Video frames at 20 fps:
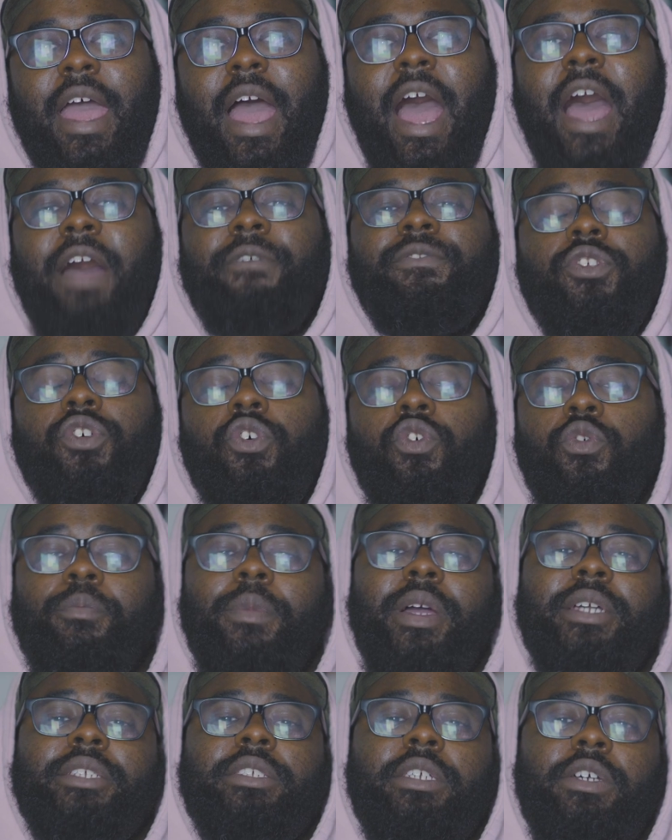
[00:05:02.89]
I've told
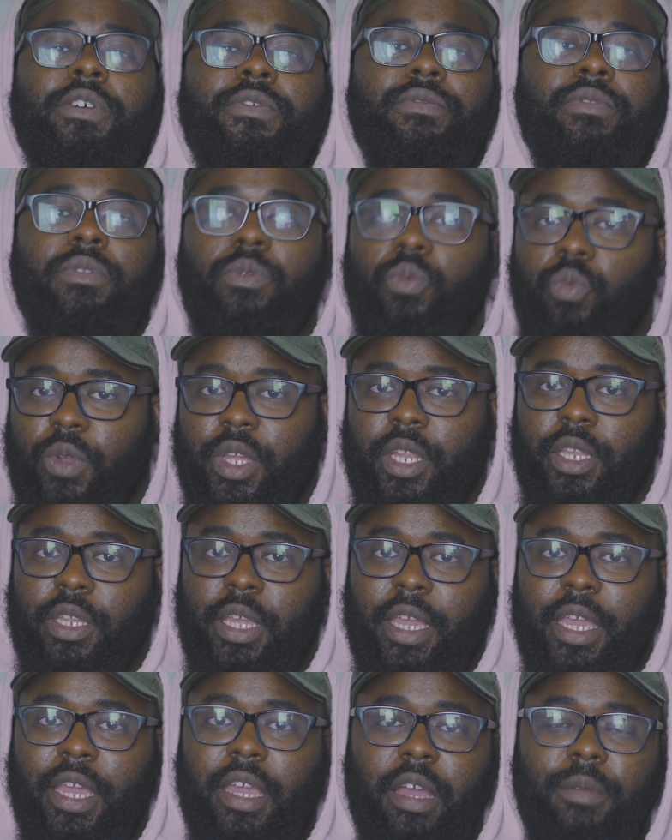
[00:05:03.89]
myself when
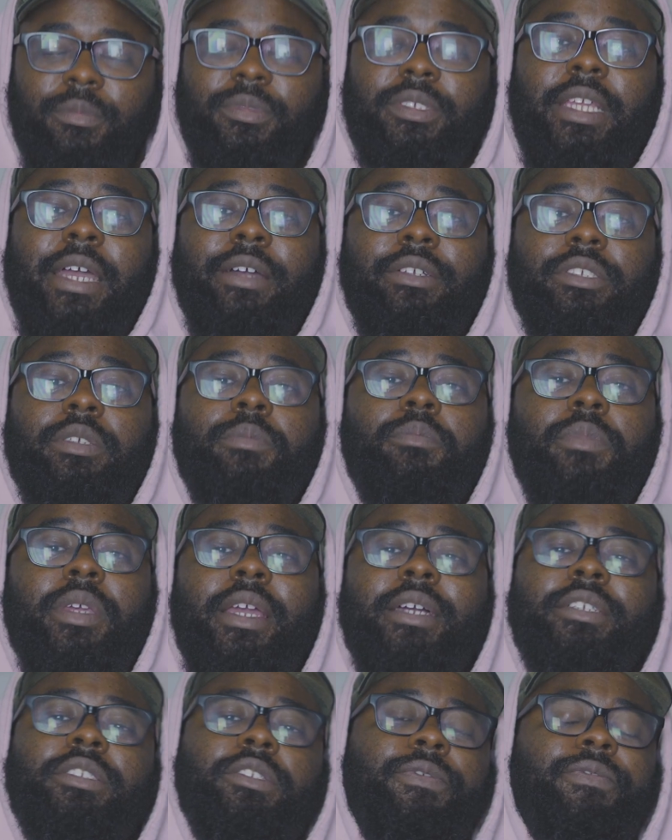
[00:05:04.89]
it comes down to me
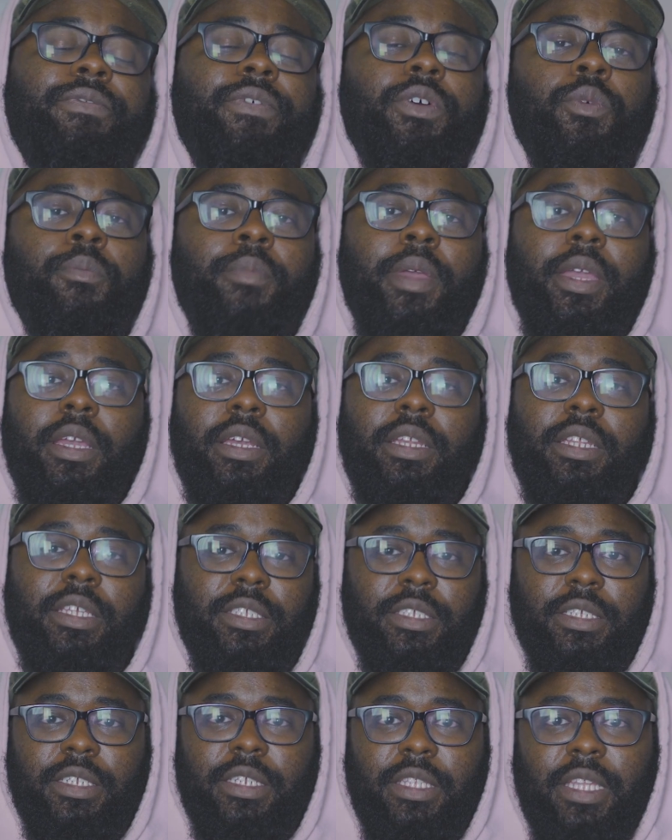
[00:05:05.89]
as a filmmaker,
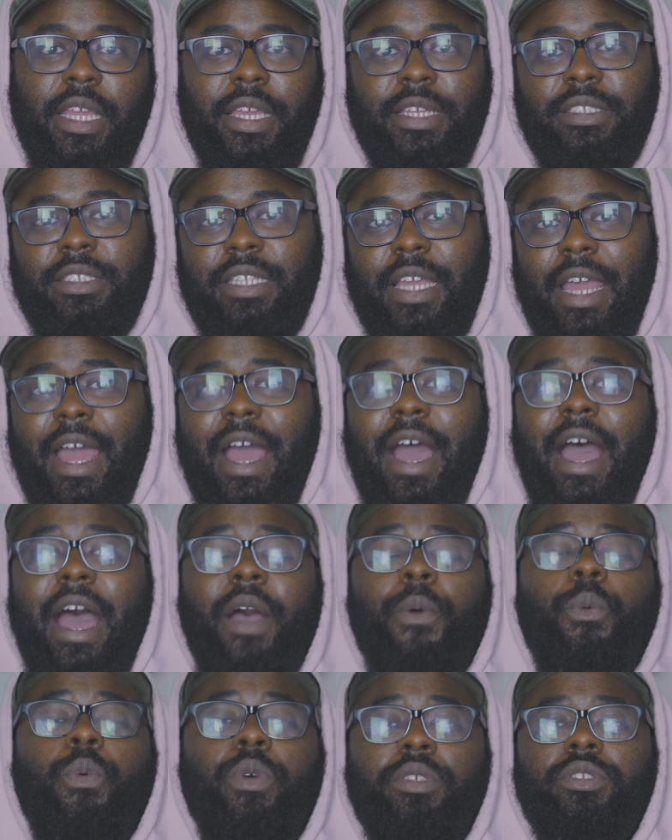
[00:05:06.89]
these are the things that
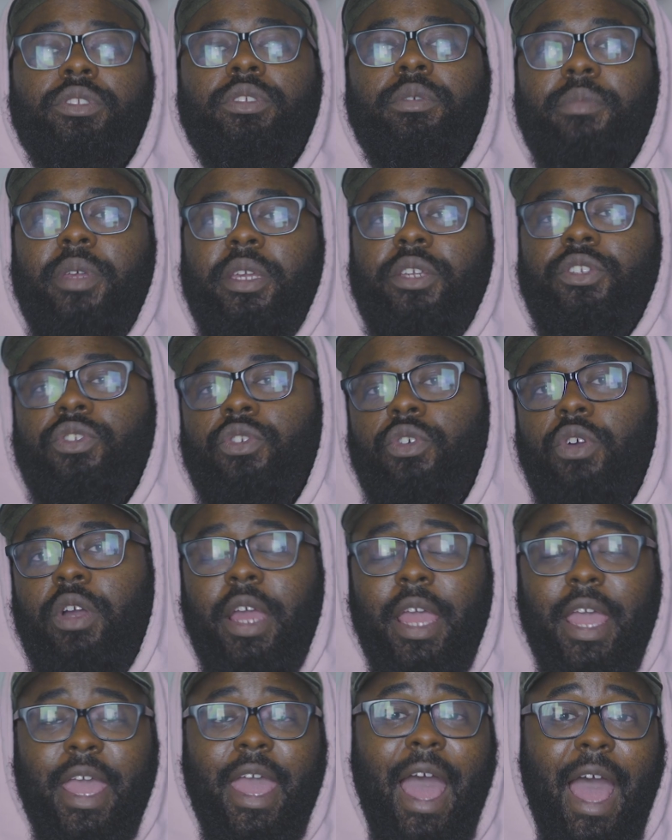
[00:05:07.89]
I want to make sure
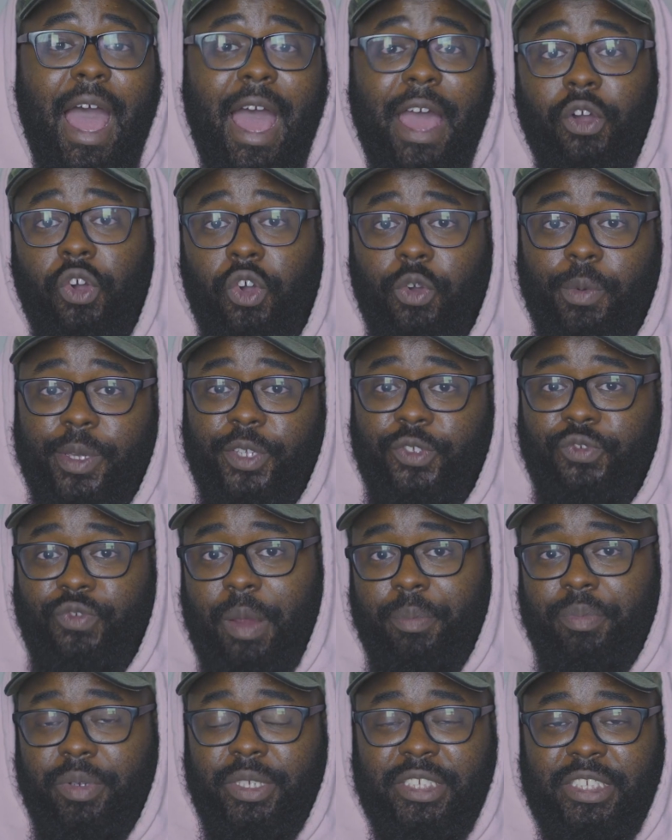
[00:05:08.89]
I always
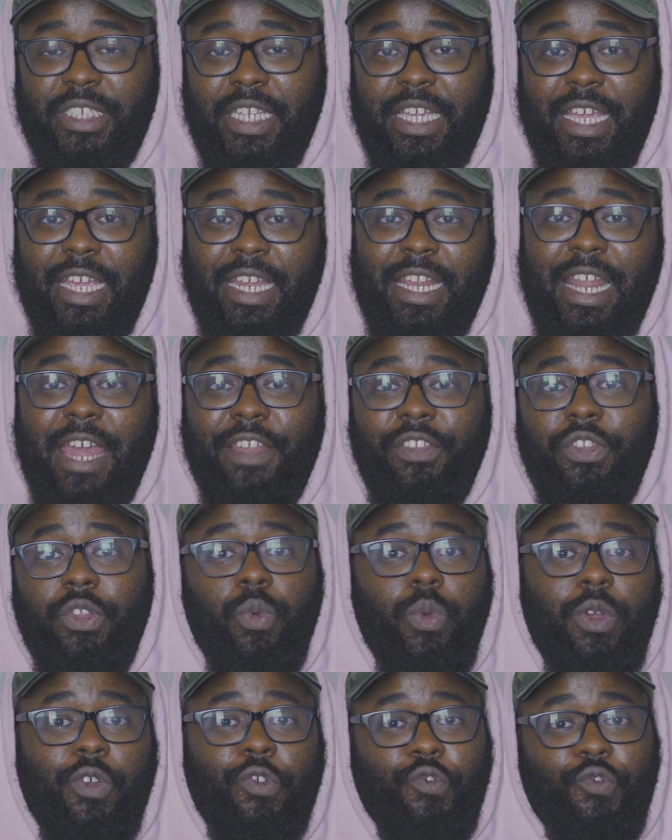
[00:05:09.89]
represent and I do
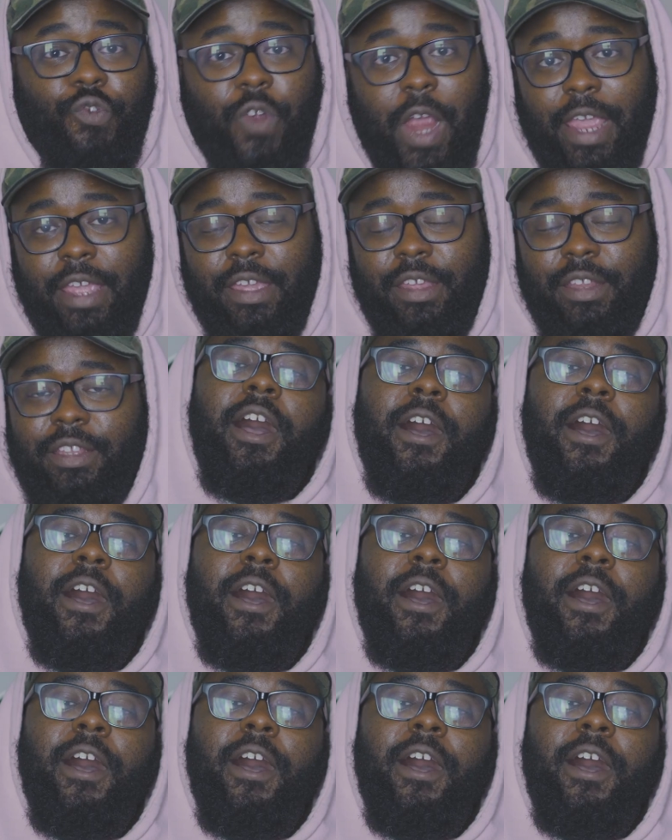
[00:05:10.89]
it right.